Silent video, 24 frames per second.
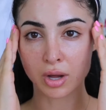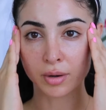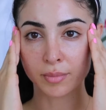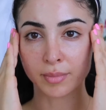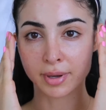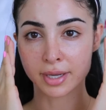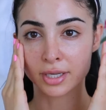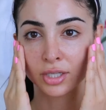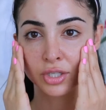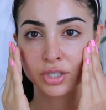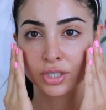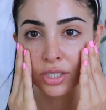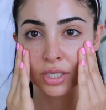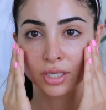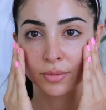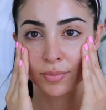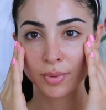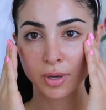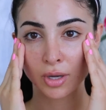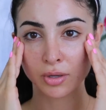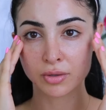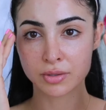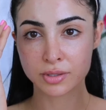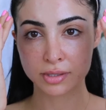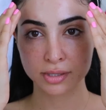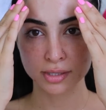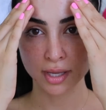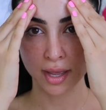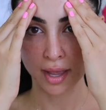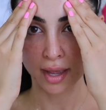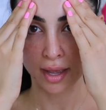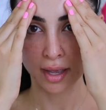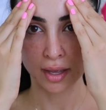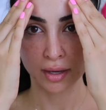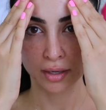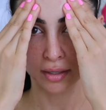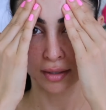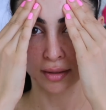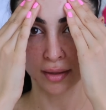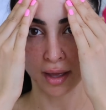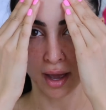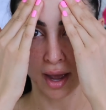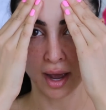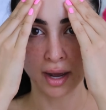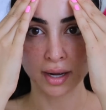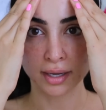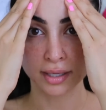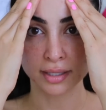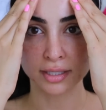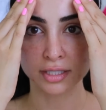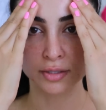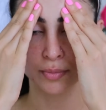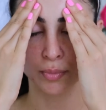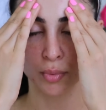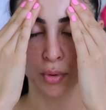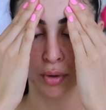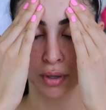on my cheekbones and the highest